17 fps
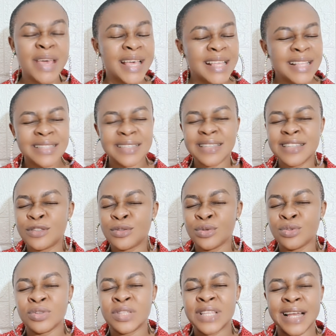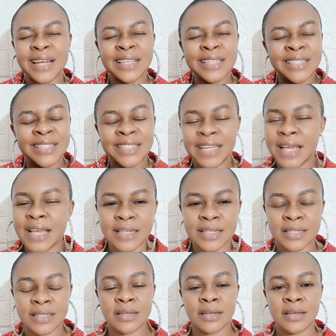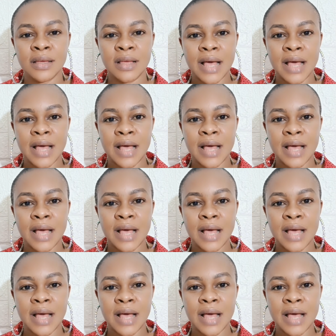making things to totally change,